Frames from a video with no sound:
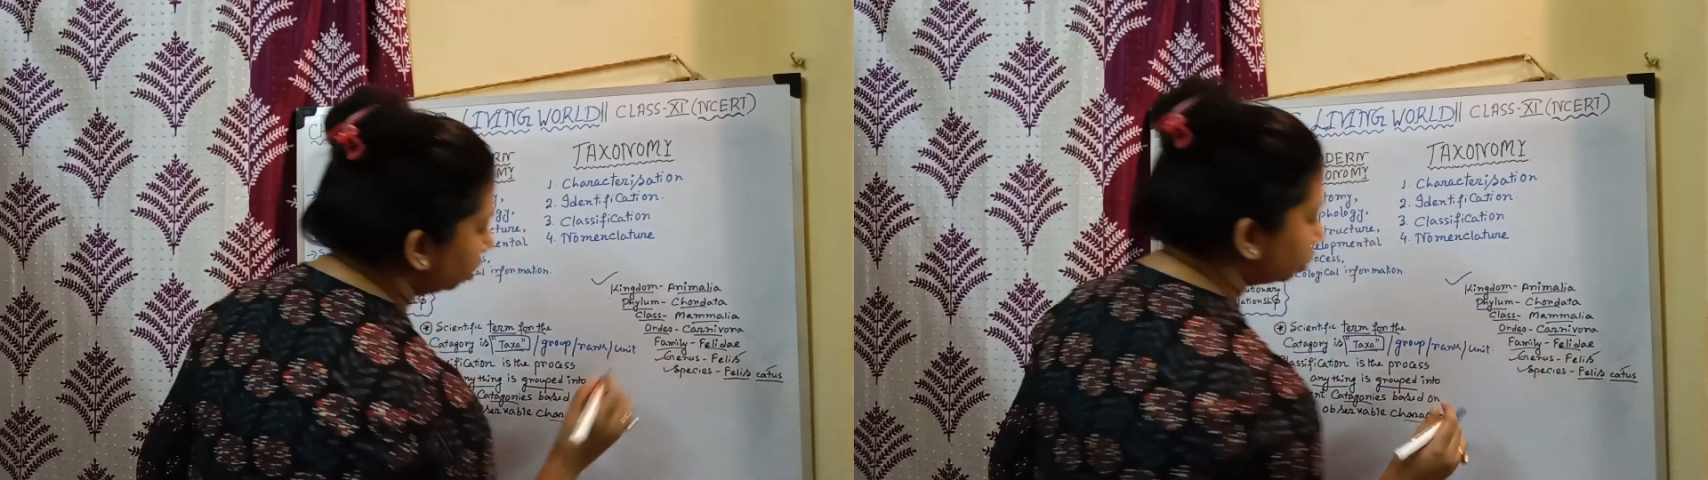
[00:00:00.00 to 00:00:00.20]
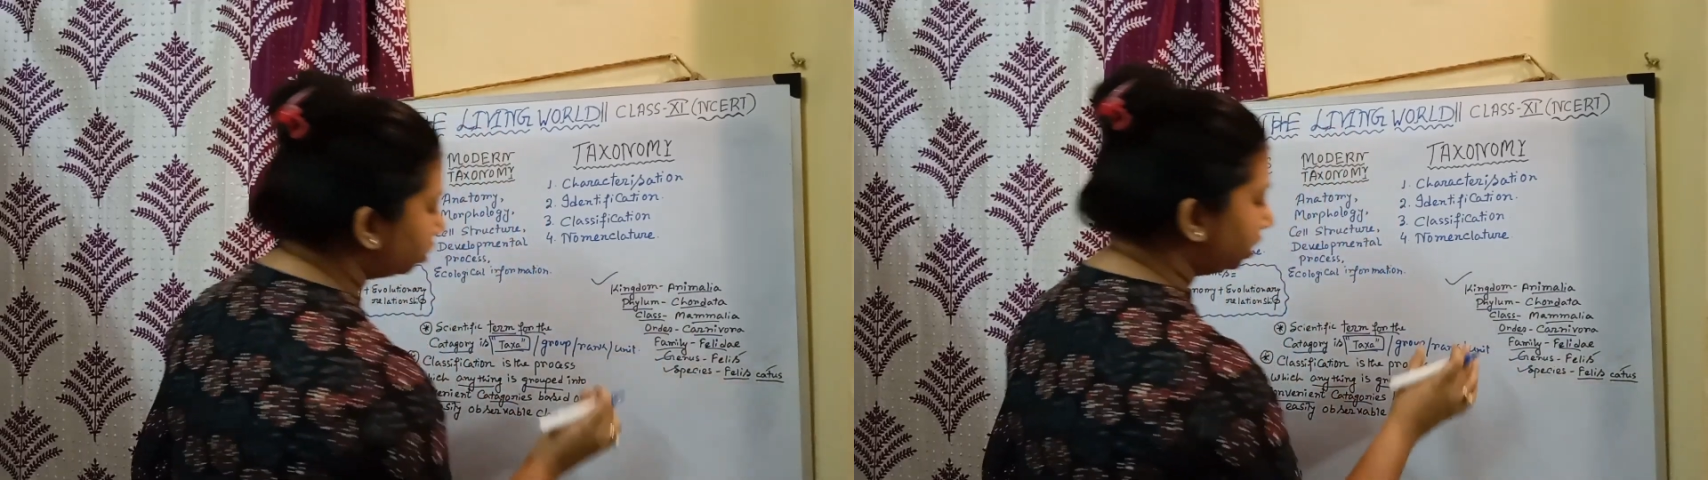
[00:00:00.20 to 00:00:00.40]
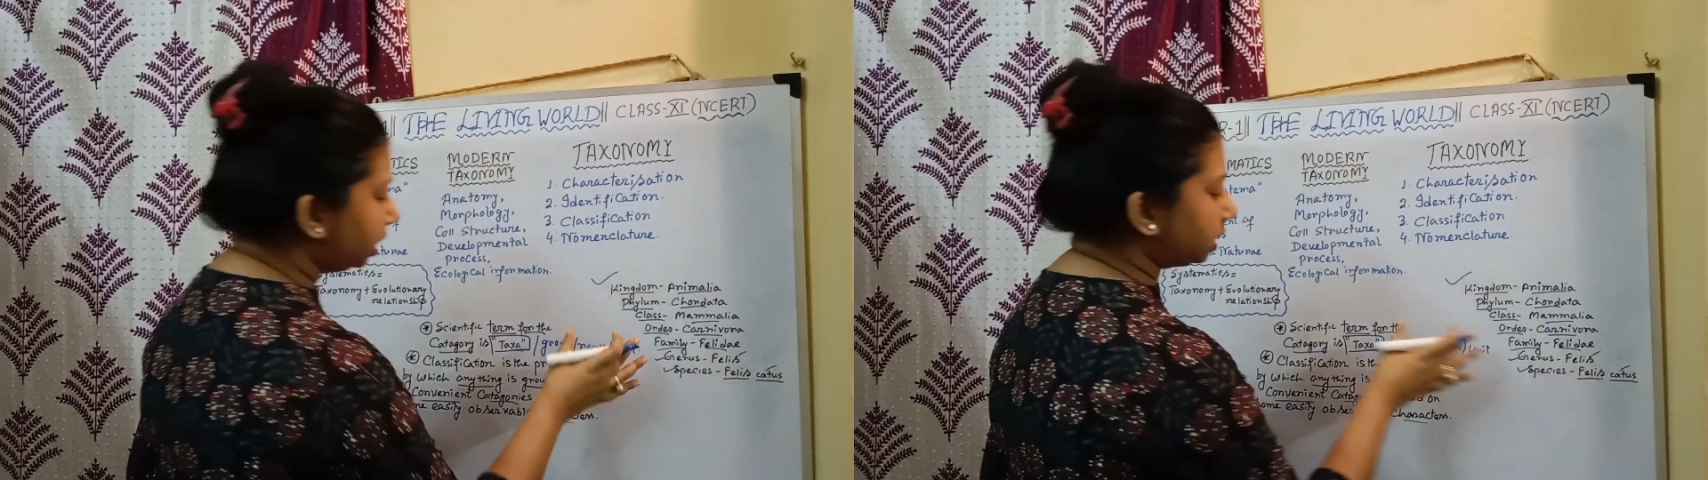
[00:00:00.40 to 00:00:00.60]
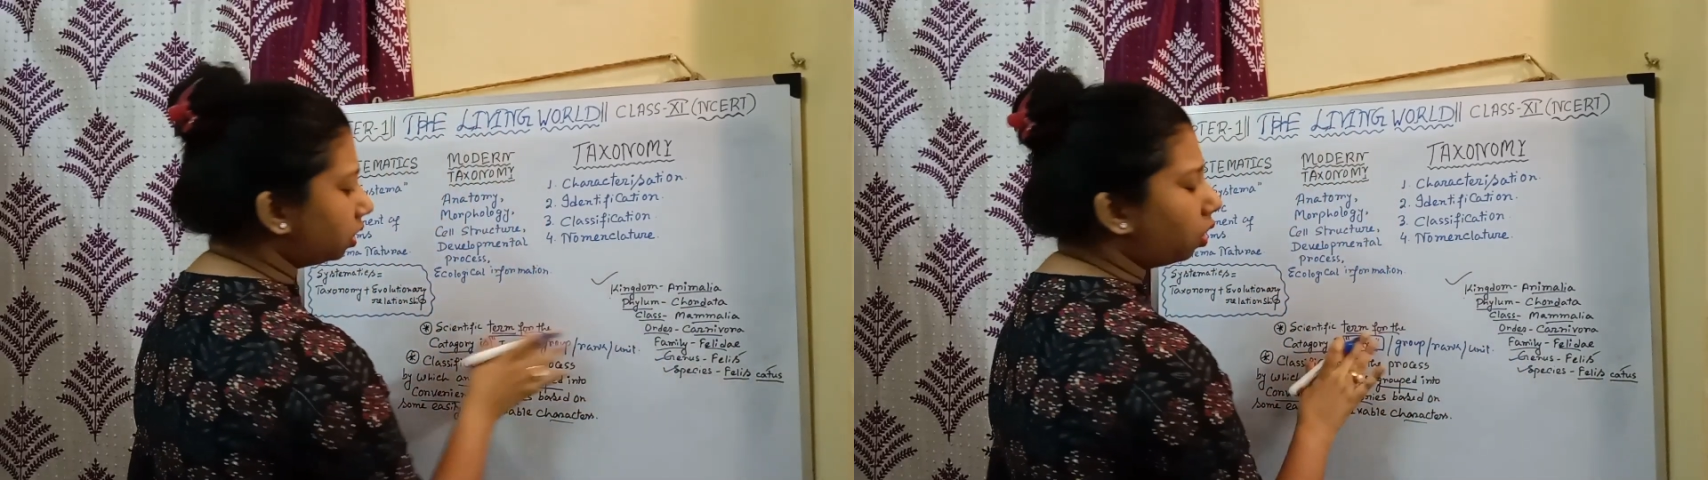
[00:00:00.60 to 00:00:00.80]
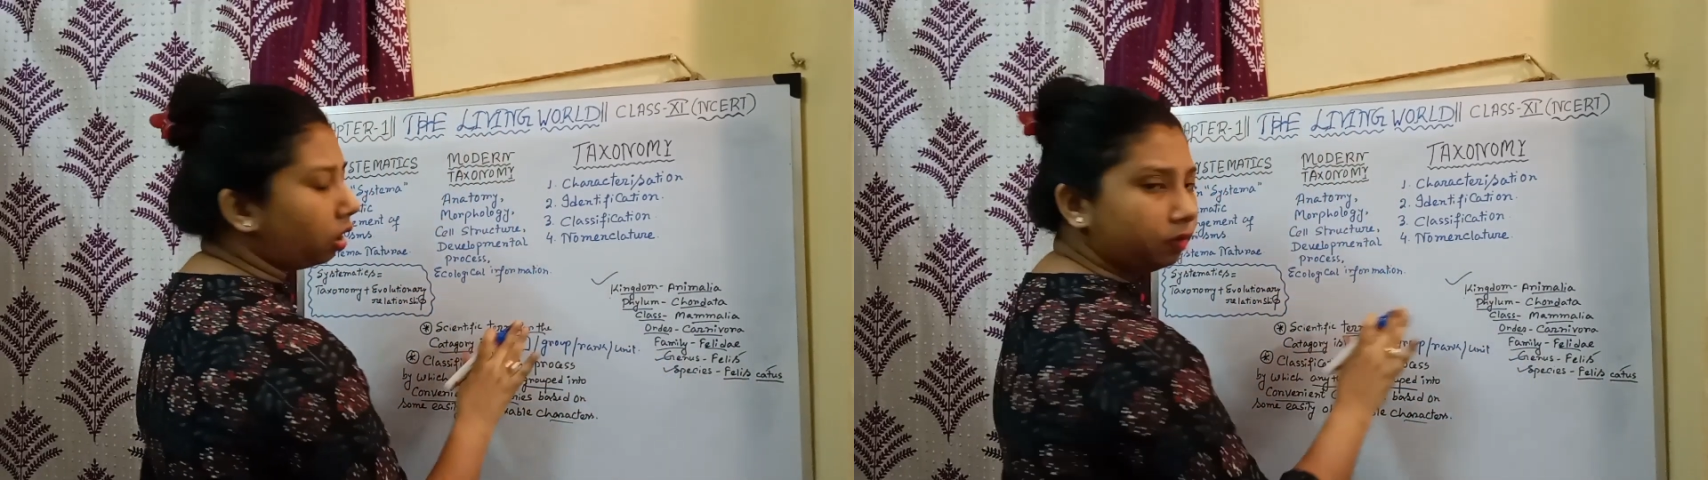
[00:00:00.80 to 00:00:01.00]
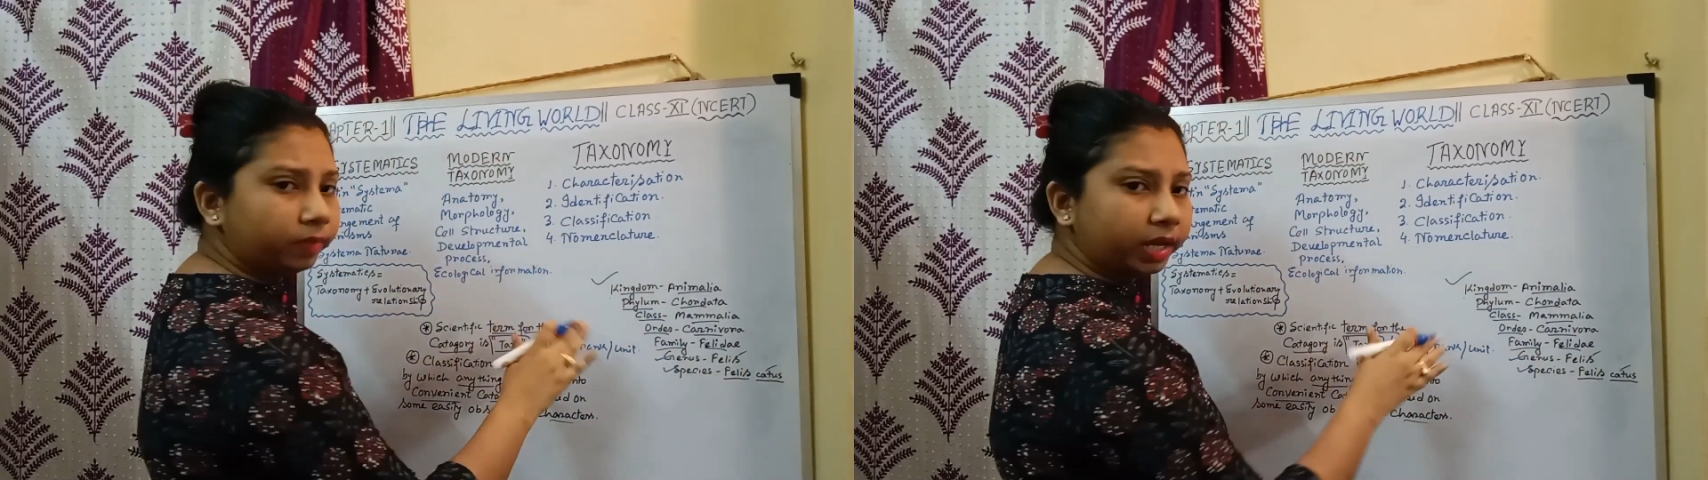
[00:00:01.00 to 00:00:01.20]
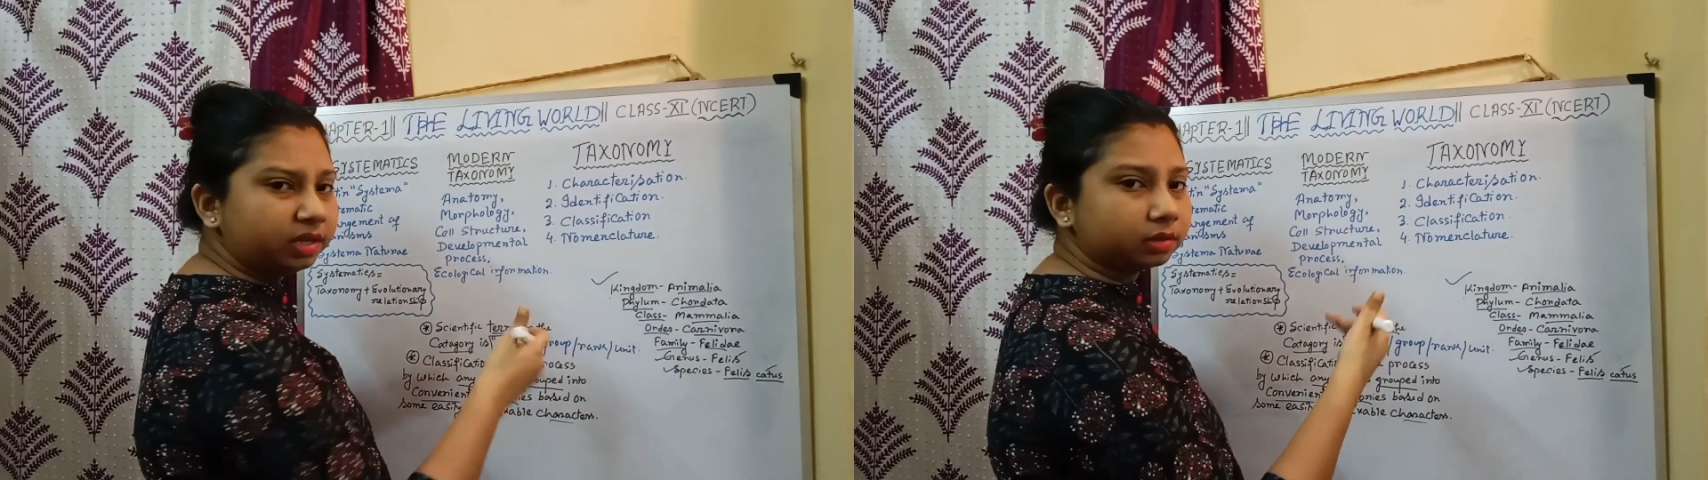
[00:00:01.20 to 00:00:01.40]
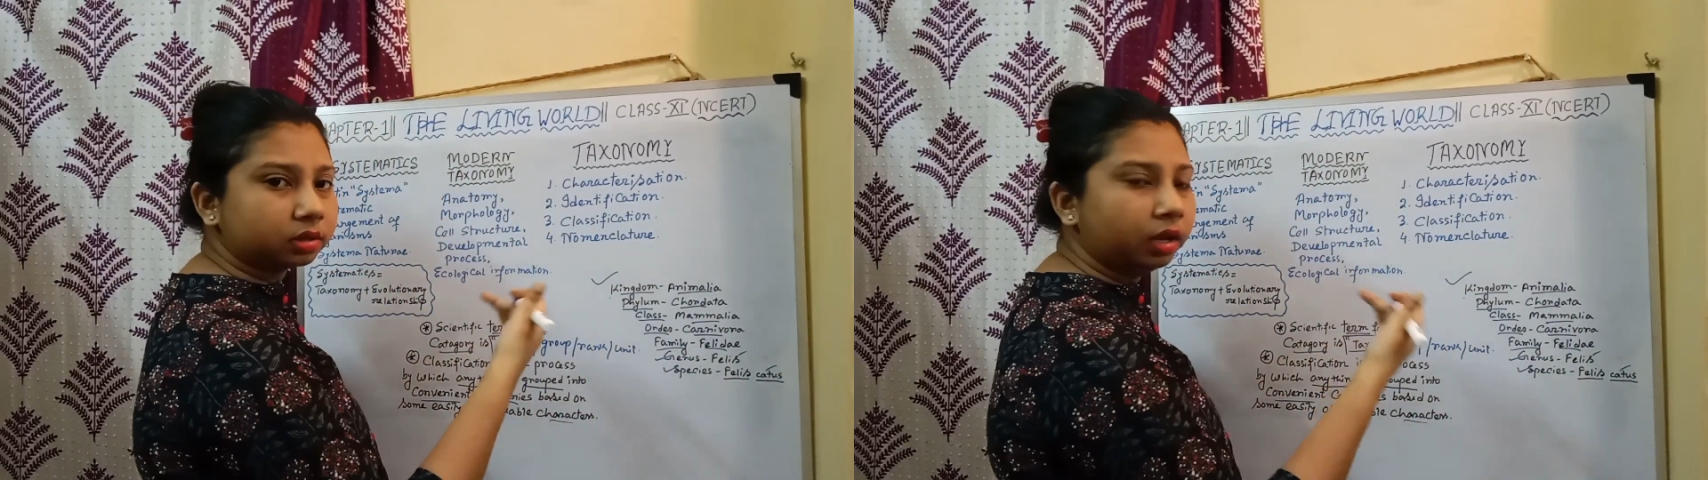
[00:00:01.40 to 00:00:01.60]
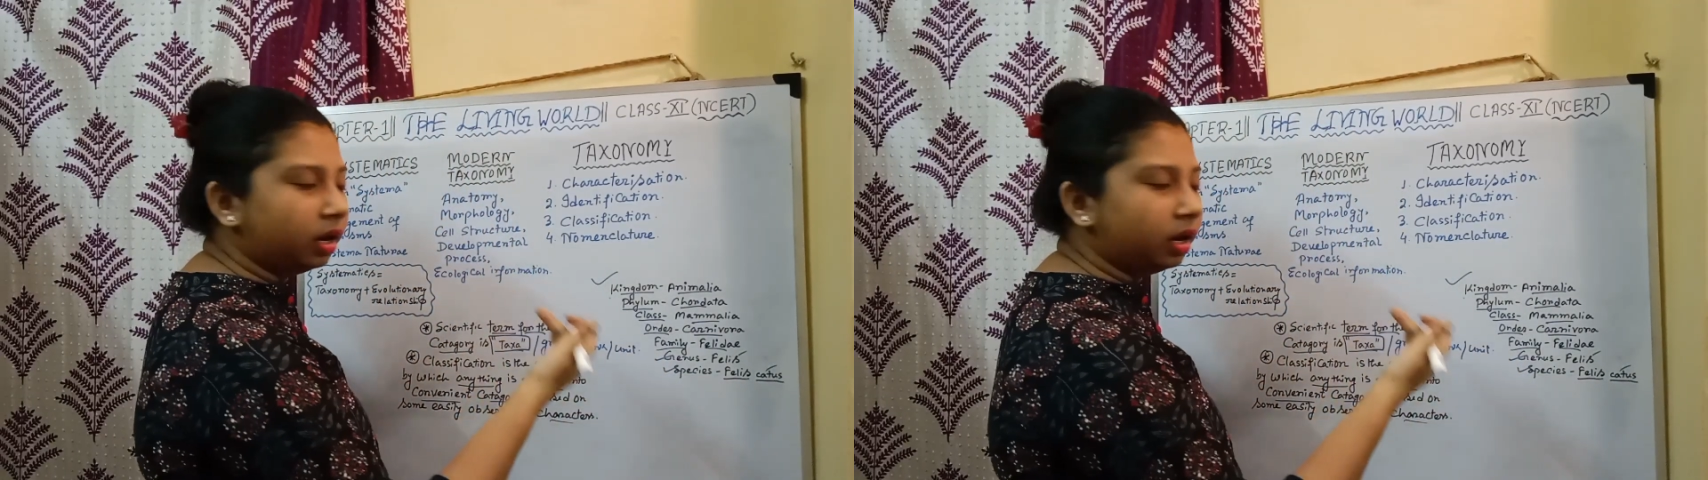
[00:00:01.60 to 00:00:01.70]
so these are all various